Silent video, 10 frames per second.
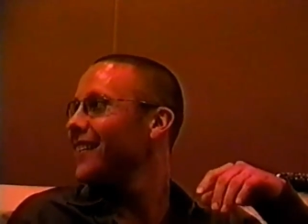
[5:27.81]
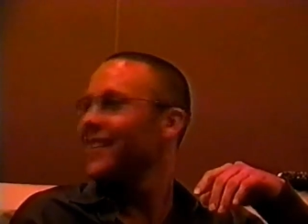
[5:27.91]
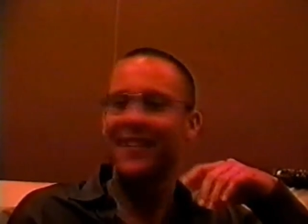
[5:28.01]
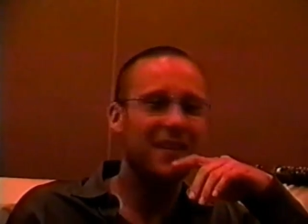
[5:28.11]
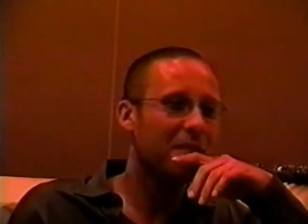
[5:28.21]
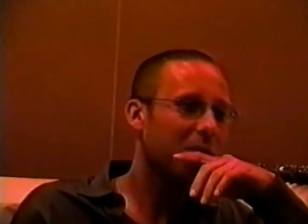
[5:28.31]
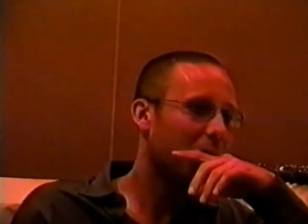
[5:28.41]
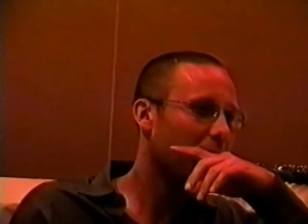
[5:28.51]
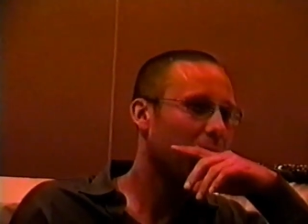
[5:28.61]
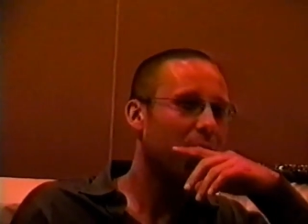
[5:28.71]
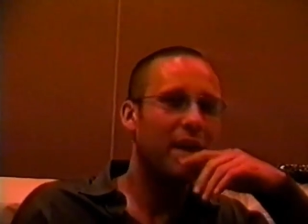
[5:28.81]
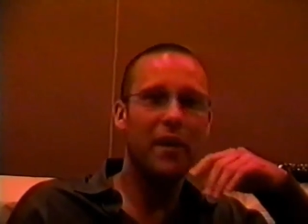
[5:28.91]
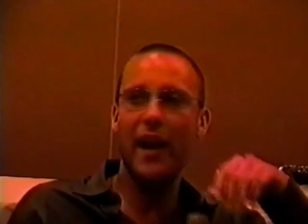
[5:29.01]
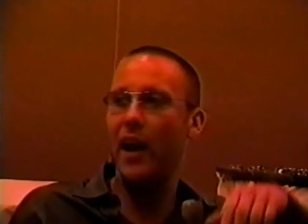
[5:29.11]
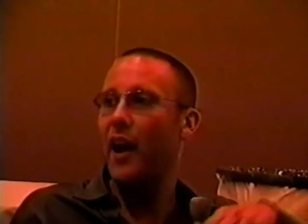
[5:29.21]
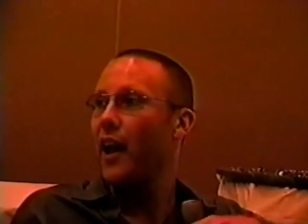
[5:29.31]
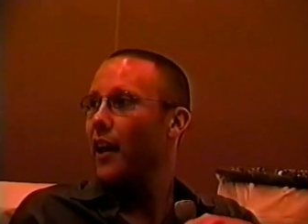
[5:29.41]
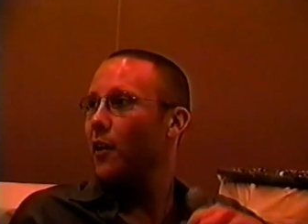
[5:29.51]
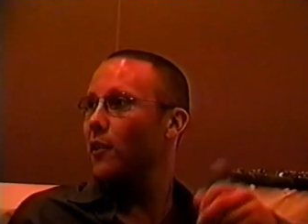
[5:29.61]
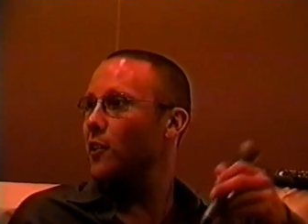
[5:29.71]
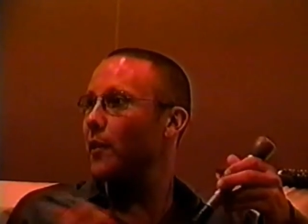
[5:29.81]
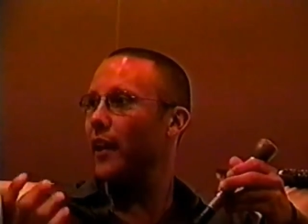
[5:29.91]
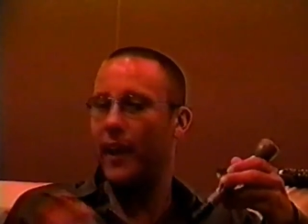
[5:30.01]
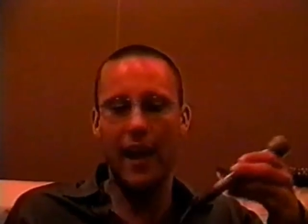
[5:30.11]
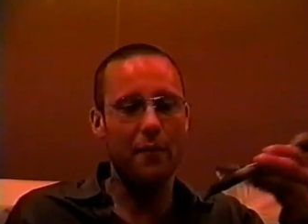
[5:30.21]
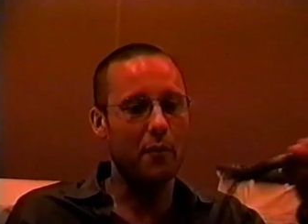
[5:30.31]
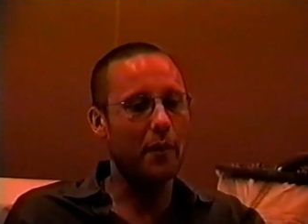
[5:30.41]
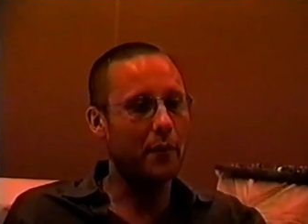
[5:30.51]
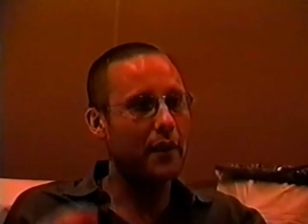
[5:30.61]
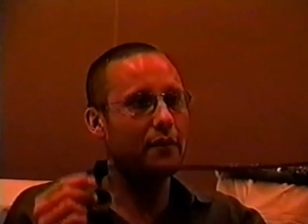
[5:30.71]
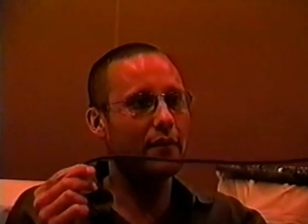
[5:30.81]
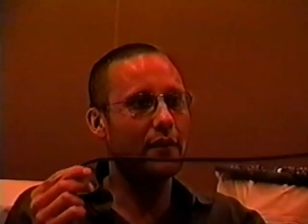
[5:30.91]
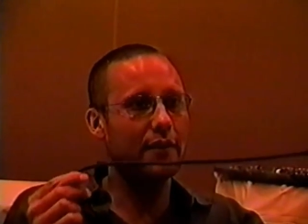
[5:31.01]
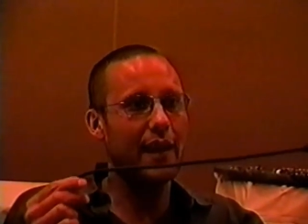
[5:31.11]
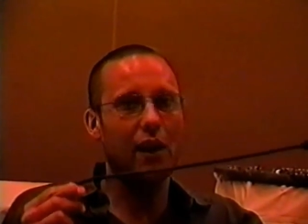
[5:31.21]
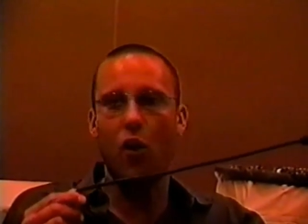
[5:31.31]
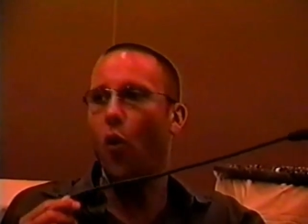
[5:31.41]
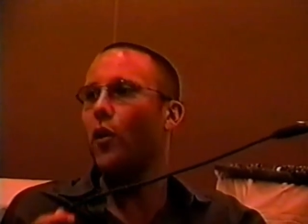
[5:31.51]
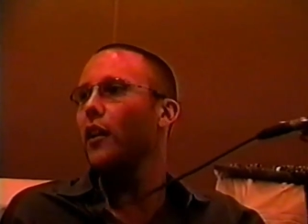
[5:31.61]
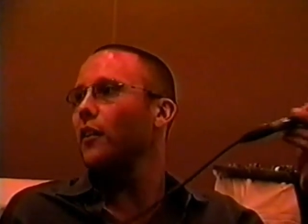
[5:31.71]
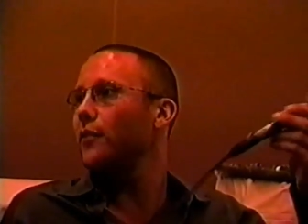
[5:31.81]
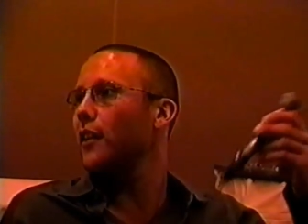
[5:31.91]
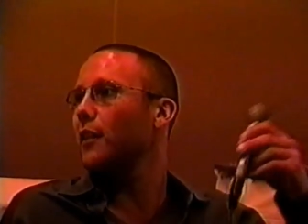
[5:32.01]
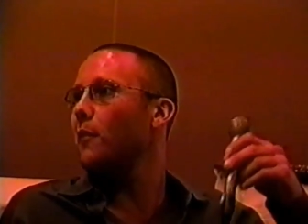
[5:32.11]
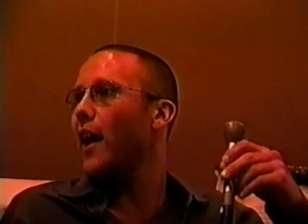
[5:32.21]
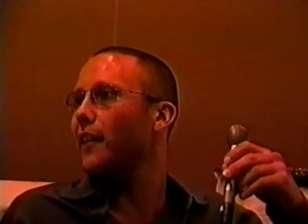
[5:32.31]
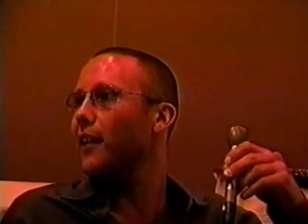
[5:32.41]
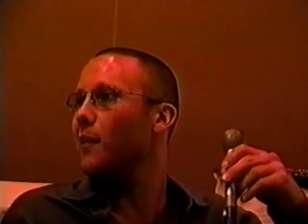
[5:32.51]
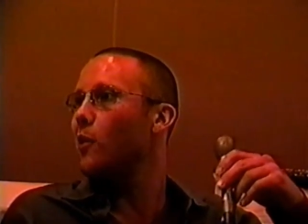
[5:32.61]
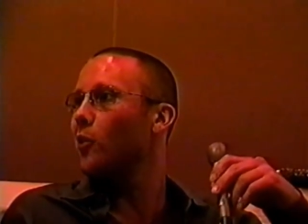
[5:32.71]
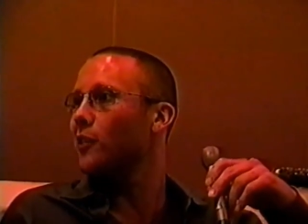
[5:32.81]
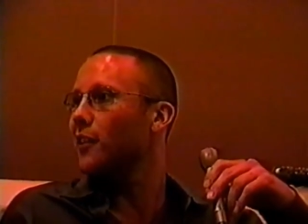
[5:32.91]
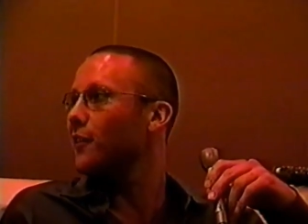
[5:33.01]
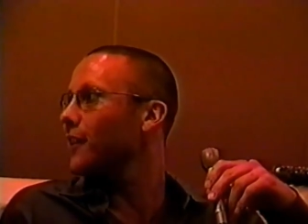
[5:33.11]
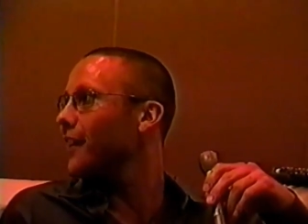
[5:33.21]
I'm laughing with you. He, yeah, he wants to be a cameraman, but he's, he's got a cord on a fucking mic that I'm holding over here.